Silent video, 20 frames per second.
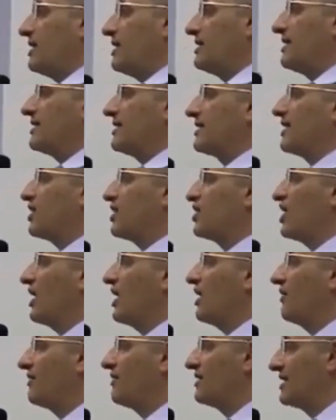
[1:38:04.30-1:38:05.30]

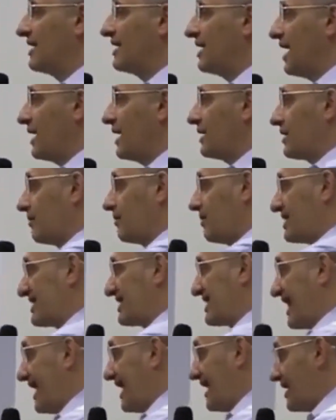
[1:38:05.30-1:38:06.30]
aggravation and a
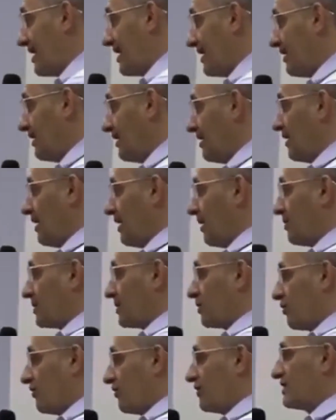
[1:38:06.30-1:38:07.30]
worsening. Then comes
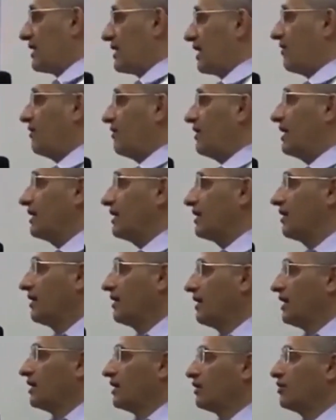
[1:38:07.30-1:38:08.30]
recovery.
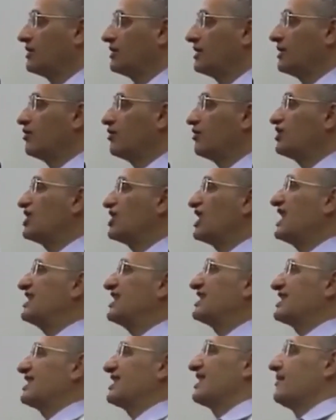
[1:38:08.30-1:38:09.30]
So
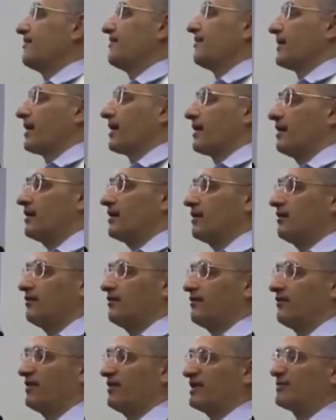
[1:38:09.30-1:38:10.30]
warming treatments work
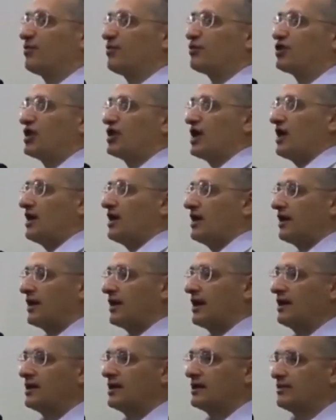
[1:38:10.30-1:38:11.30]
by stimulating the
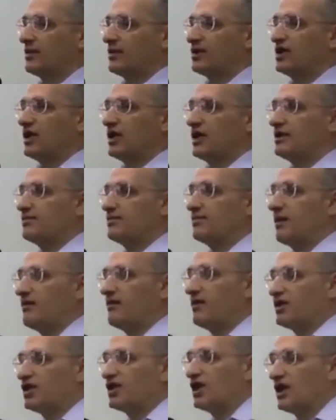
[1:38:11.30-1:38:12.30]
body. They
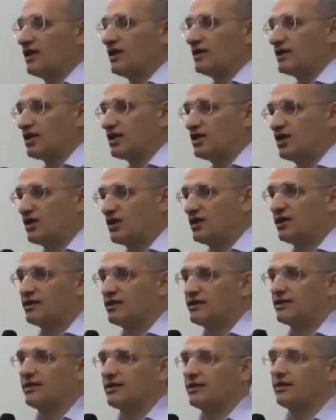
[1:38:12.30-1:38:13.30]
attract the body's
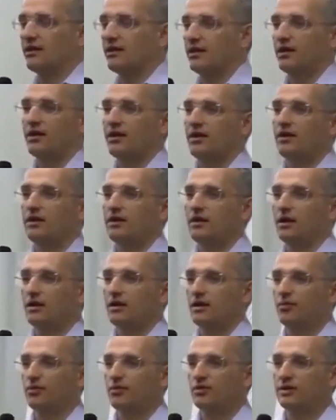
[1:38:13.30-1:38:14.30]
defensive forces to a
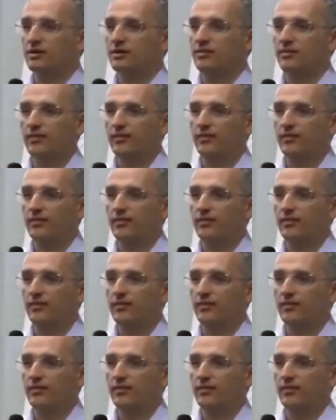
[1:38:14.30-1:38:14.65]
certain area.